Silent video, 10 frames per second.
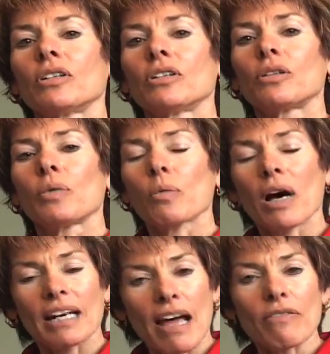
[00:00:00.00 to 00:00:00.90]
We
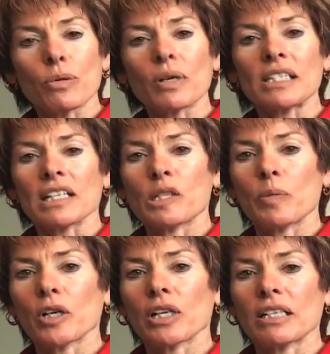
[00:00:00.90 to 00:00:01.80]
want everyone's
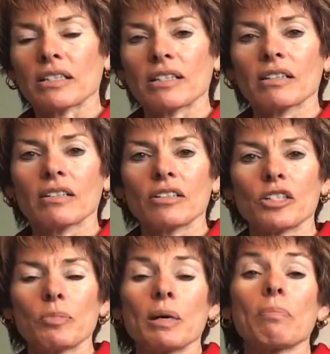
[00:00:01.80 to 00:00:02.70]
experience
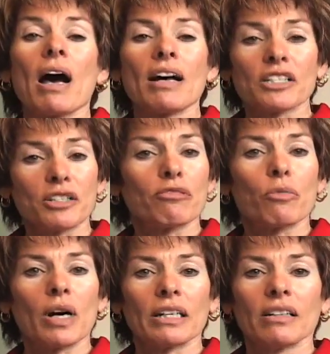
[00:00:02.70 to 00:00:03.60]
to be a positive
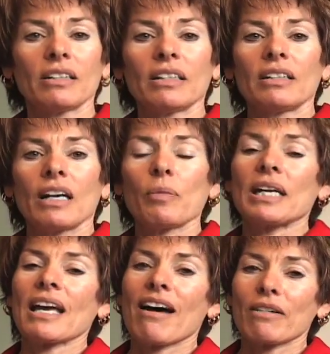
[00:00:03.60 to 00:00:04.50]
one, and we
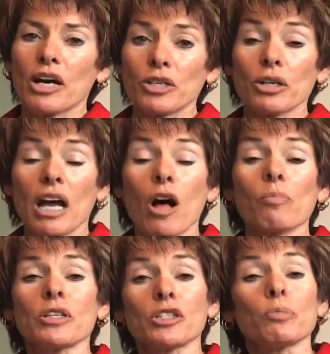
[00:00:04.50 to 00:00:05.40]
count on your help
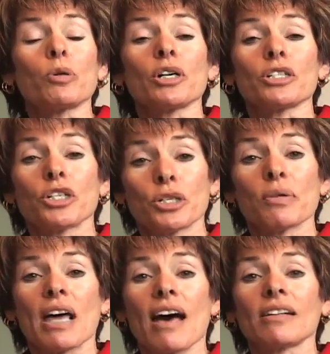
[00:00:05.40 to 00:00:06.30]
and support to do that.